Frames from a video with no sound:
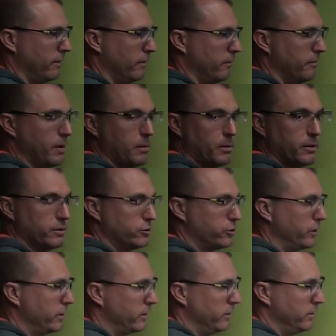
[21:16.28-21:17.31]
Remember the
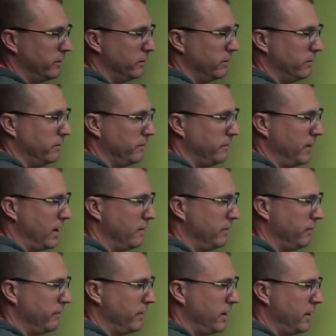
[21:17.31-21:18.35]
trick? 5
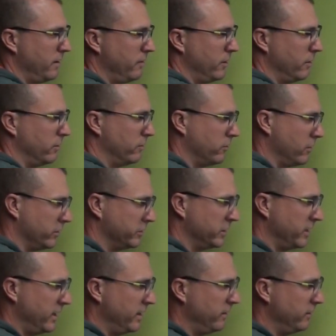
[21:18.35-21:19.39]
and 5, cross
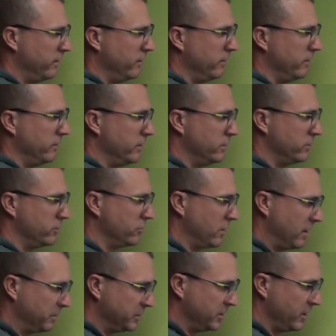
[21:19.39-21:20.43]
it out, this
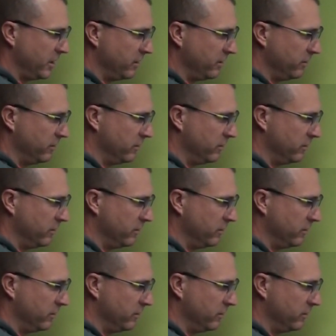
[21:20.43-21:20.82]
drops down.